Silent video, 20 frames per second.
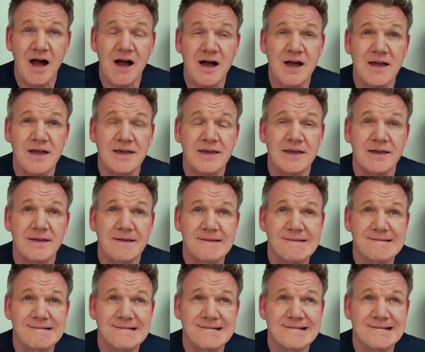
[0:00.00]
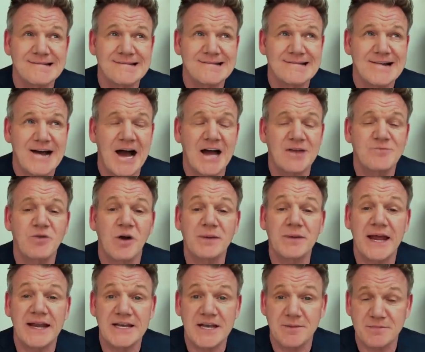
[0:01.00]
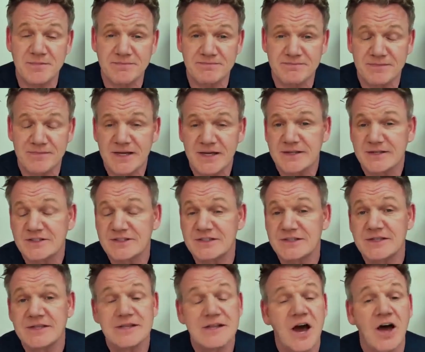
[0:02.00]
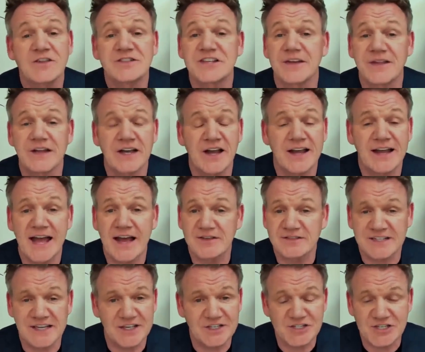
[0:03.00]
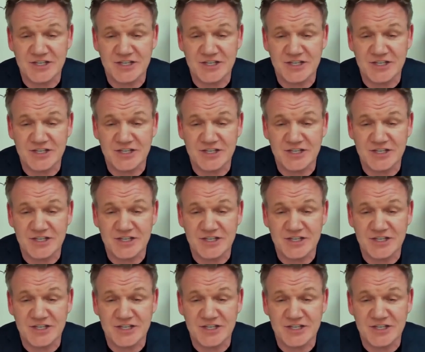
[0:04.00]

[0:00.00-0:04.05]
I'd probably end up on something like Hell's